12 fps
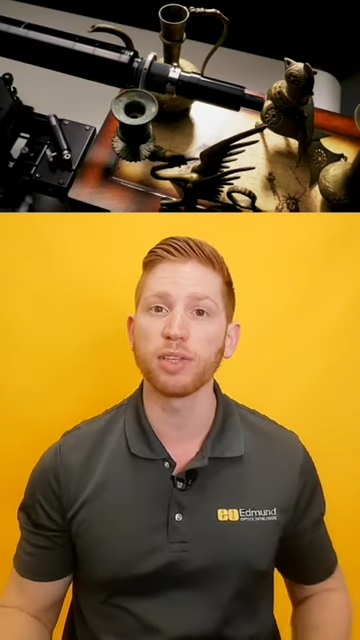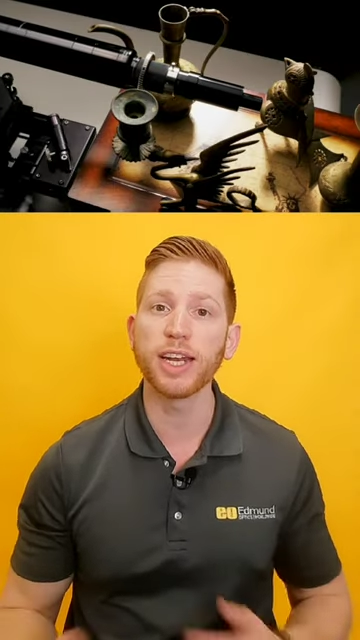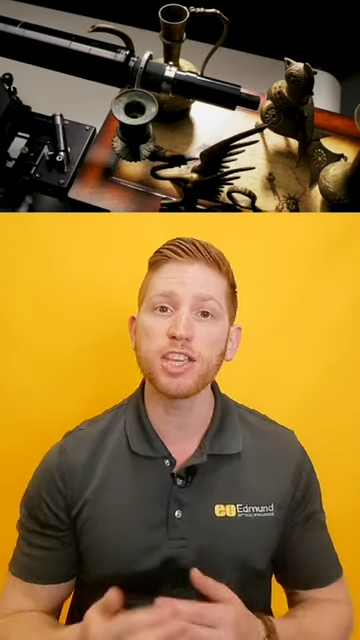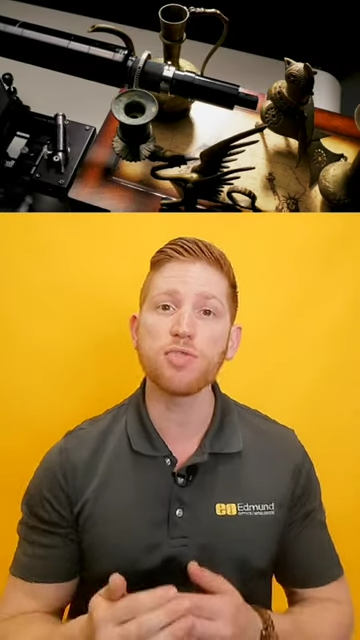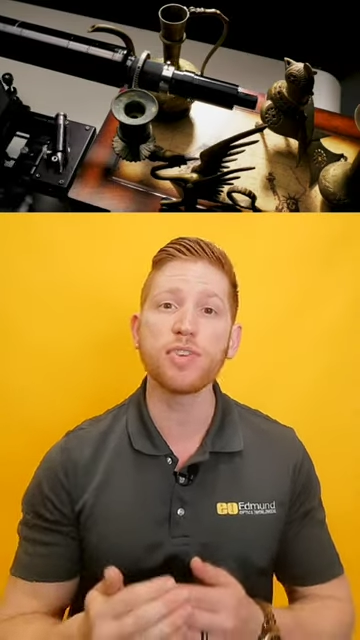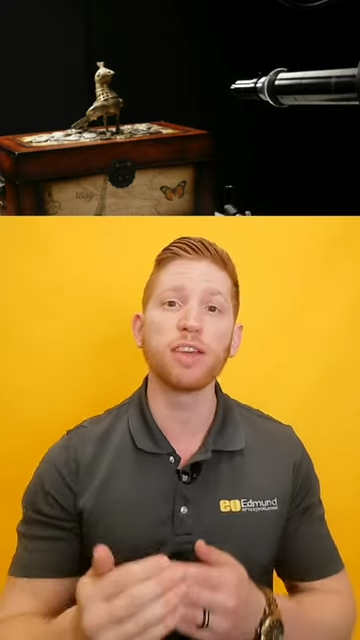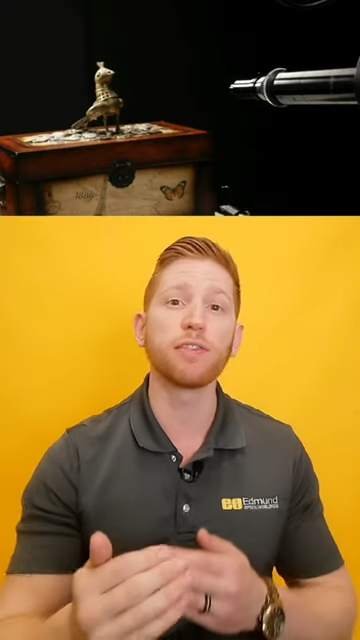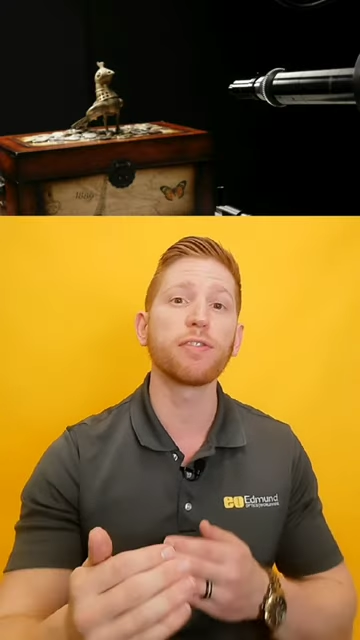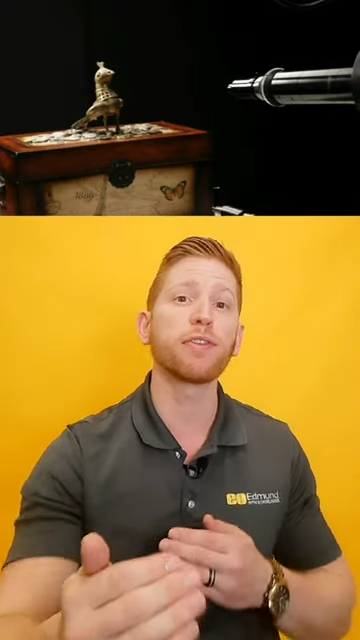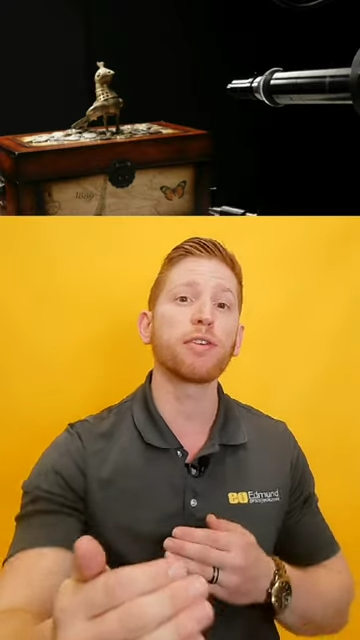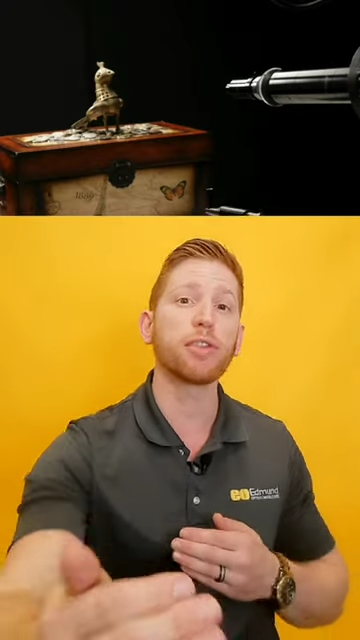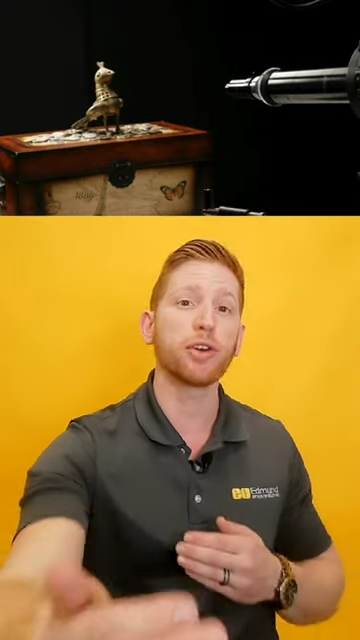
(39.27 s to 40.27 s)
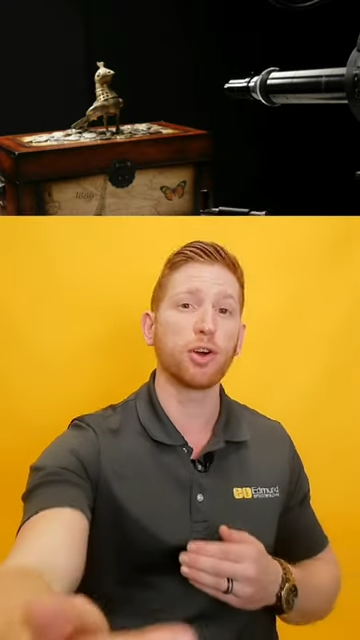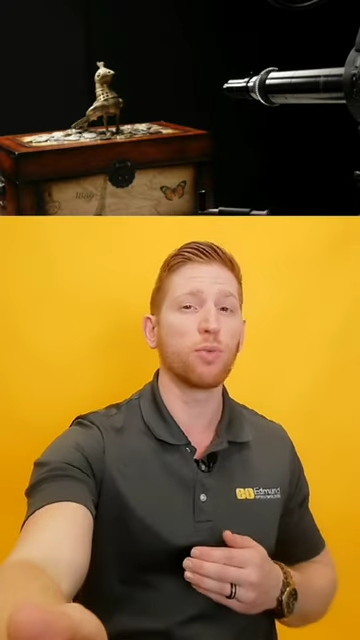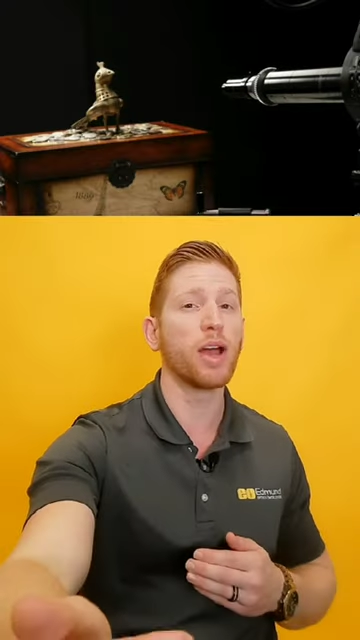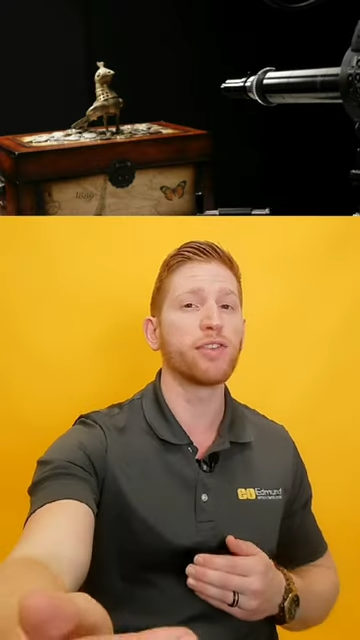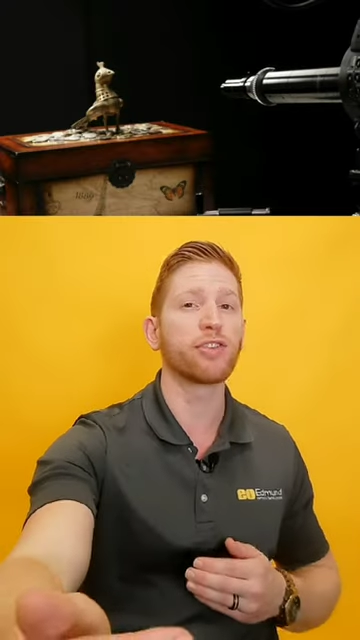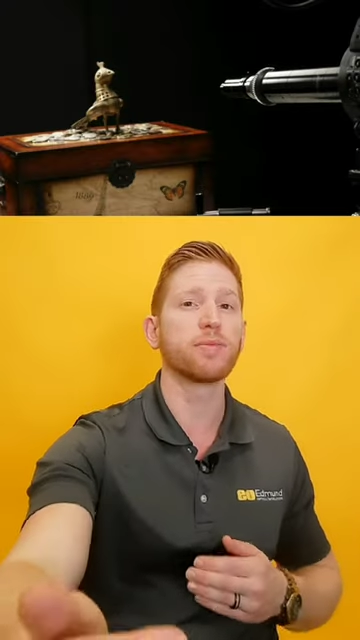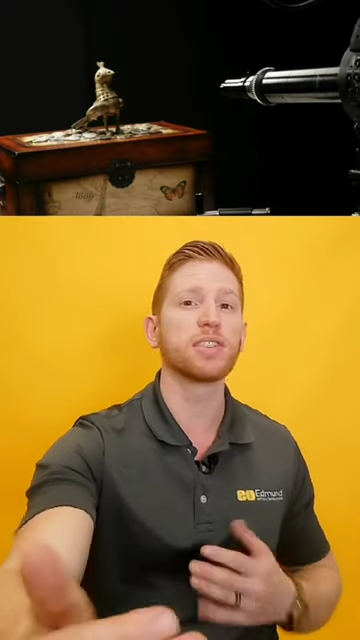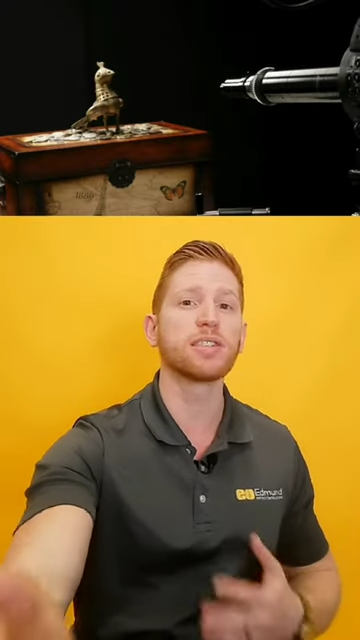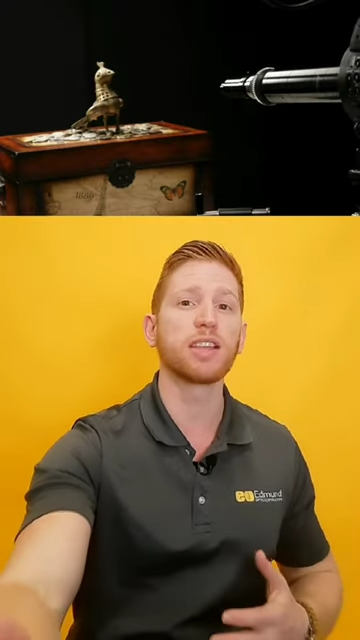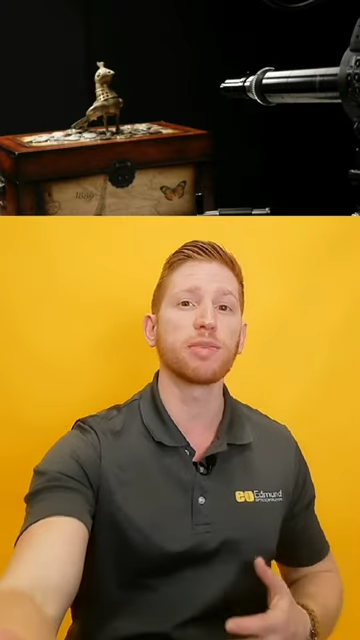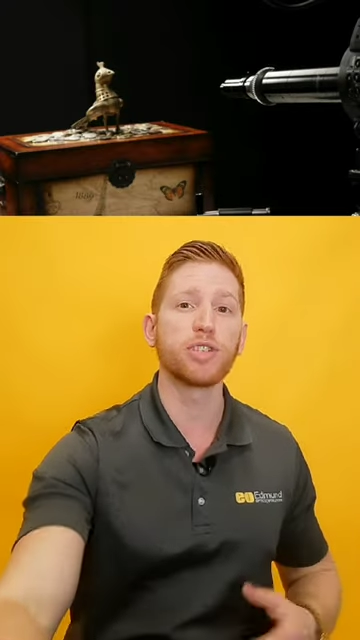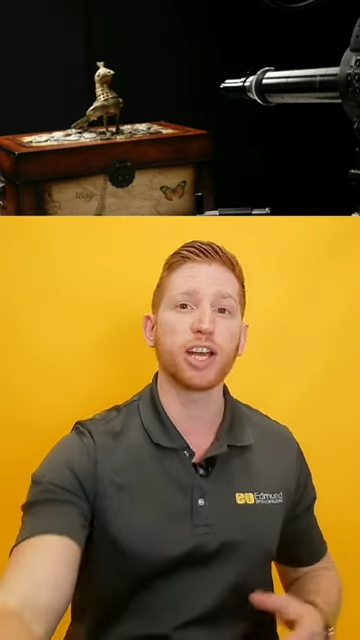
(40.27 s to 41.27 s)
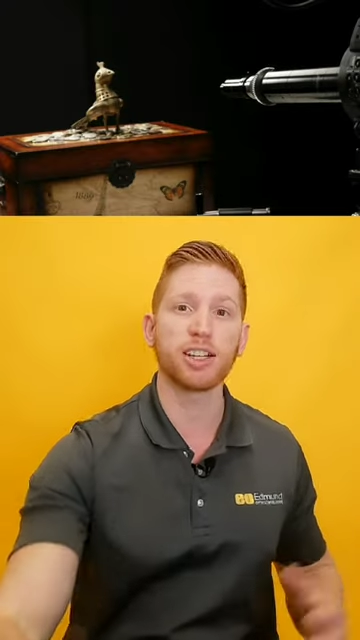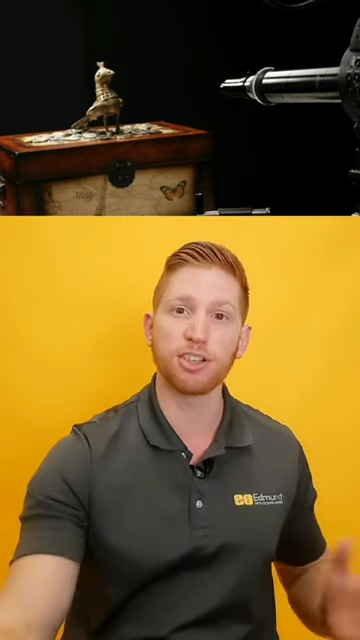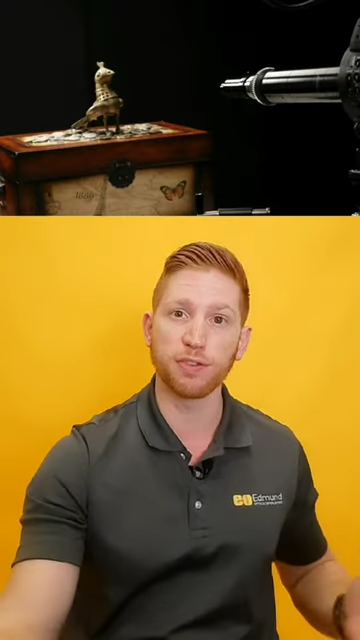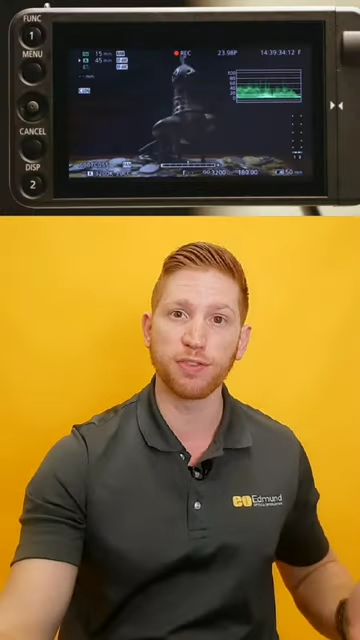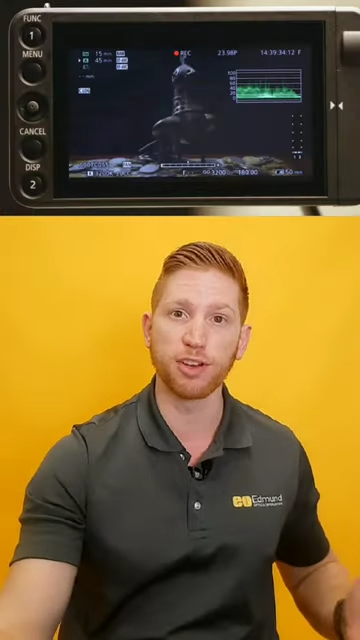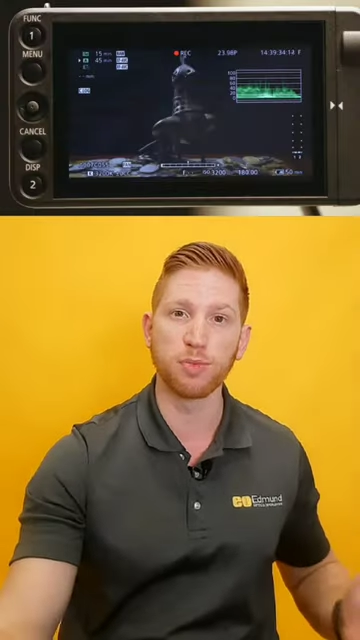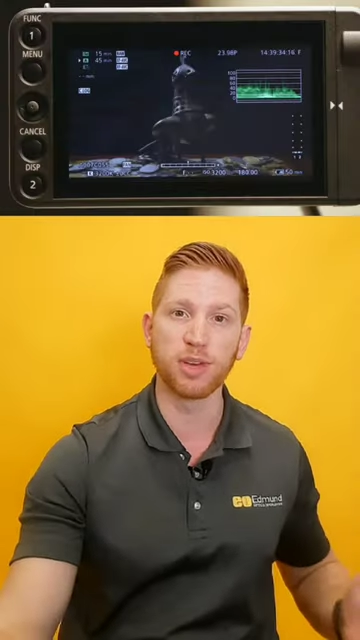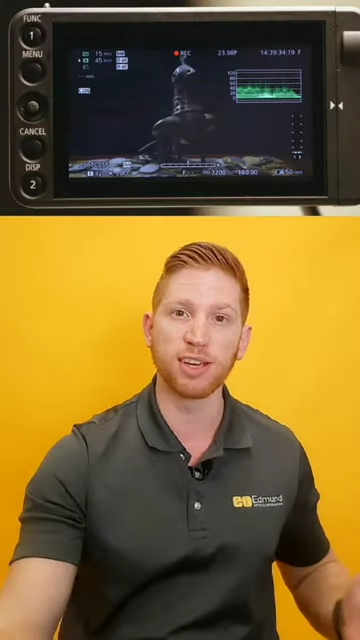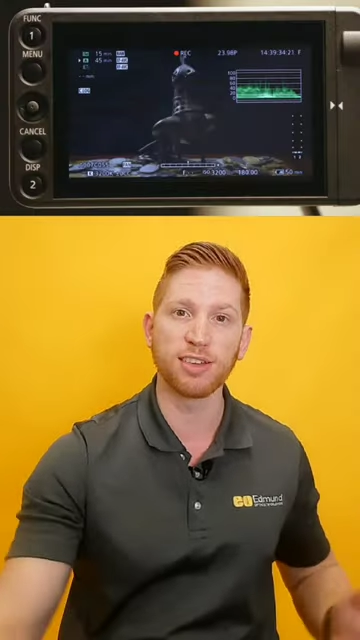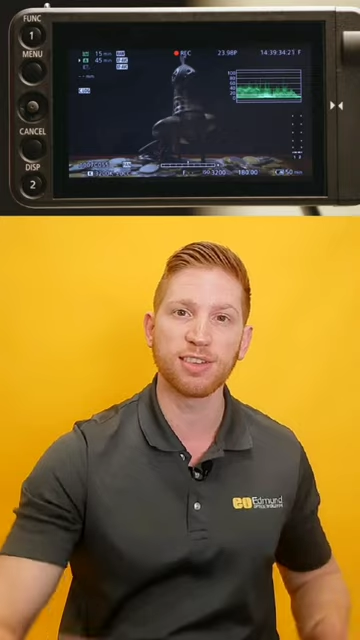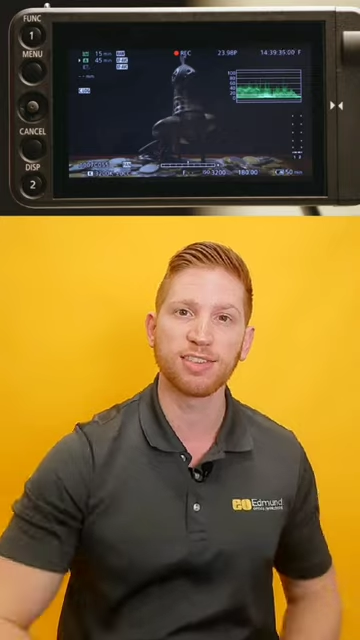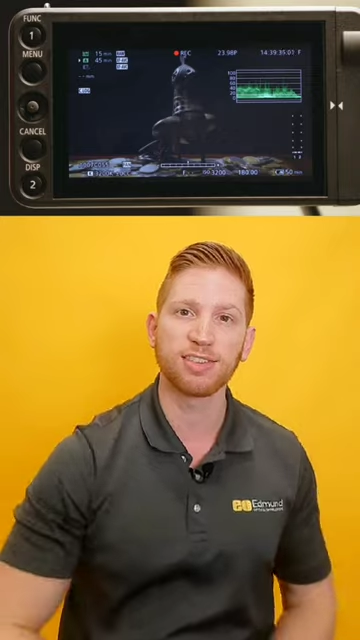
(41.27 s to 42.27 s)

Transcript: letting you get further away from the subject you're filming.